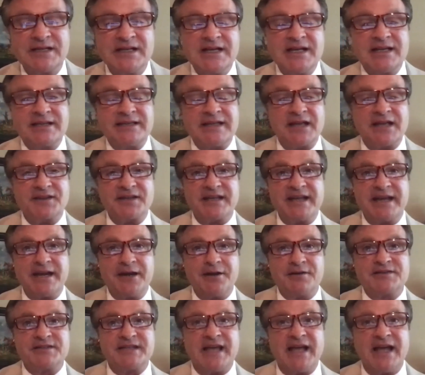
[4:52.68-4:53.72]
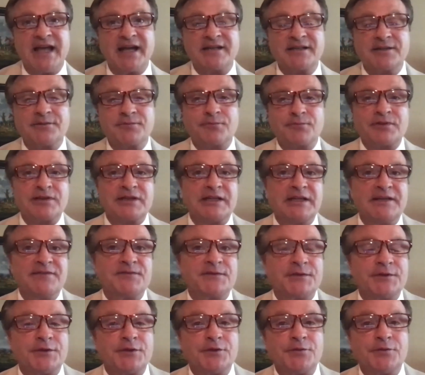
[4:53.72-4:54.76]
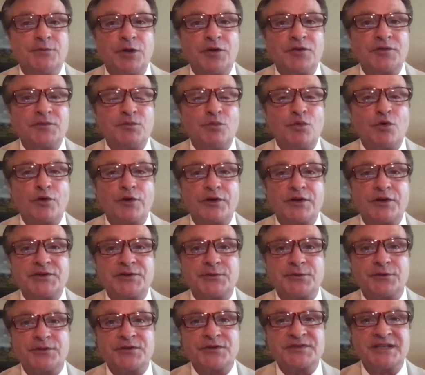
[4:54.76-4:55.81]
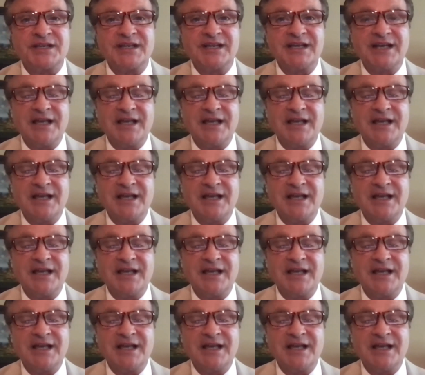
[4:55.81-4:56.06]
Now, the CARES Act relief to both mortgagors